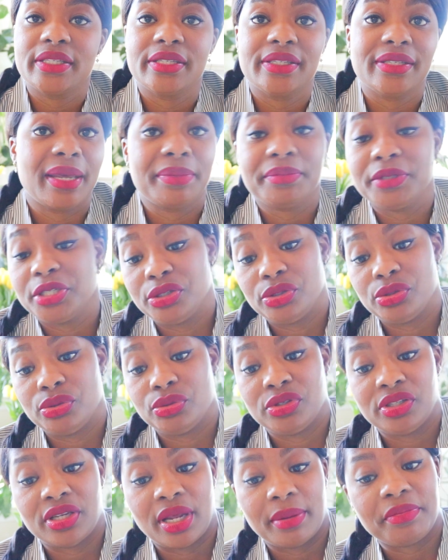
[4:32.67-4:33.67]
step two,
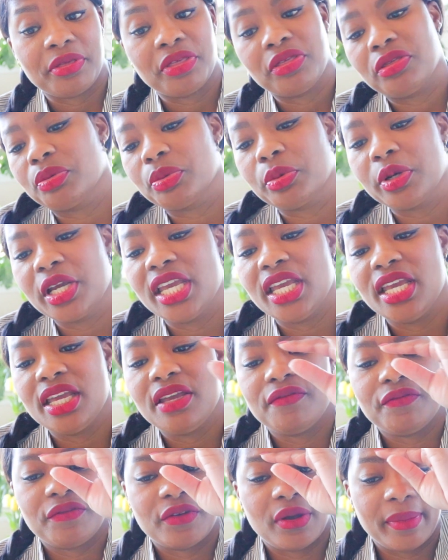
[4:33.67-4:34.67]
step
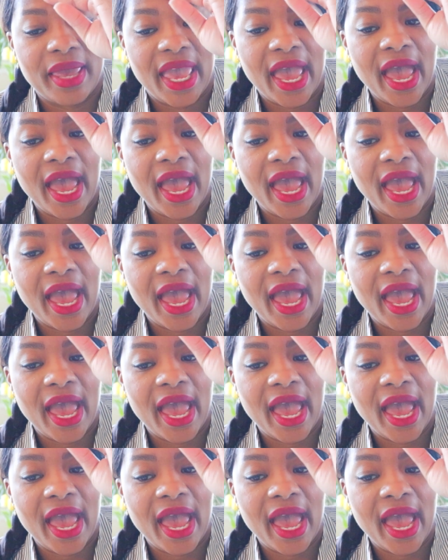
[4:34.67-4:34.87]
three from